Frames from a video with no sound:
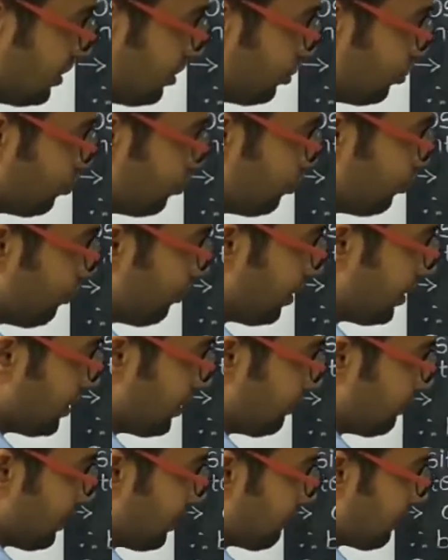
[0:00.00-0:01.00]
2
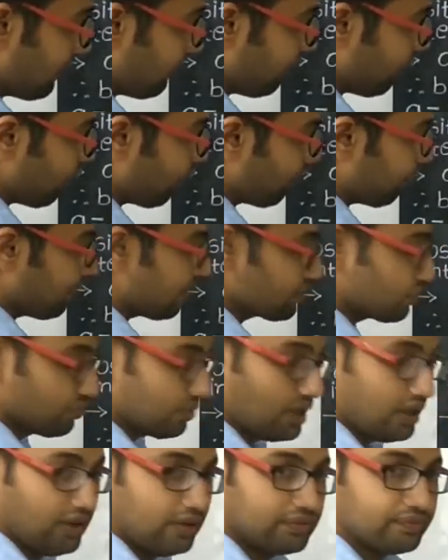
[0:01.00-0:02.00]
multiplied by 4 plus
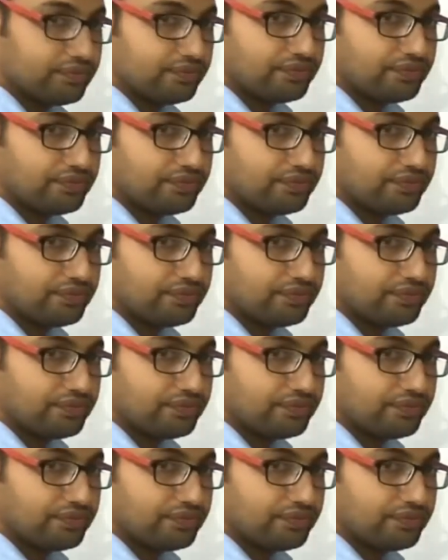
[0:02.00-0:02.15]
1.